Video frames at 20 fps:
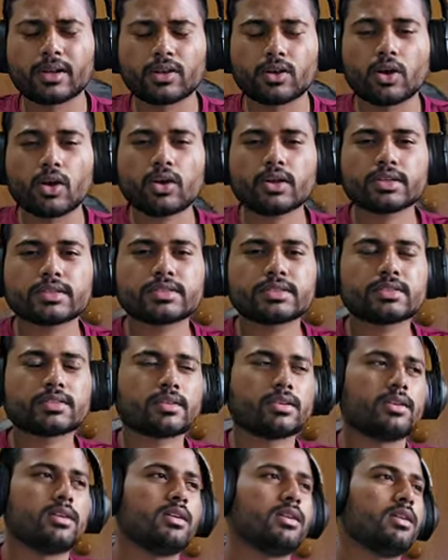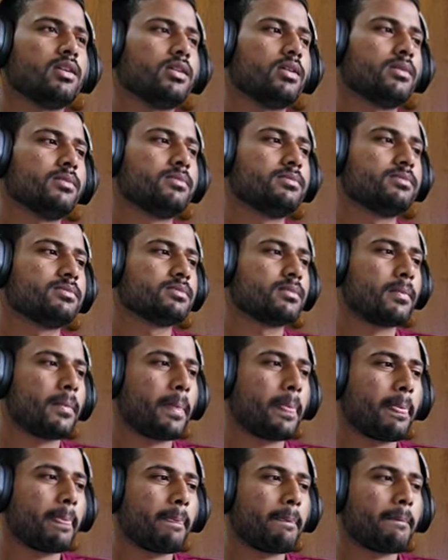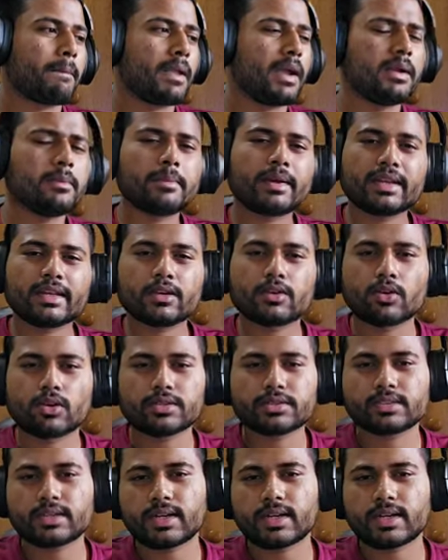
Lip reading: cost and many cost,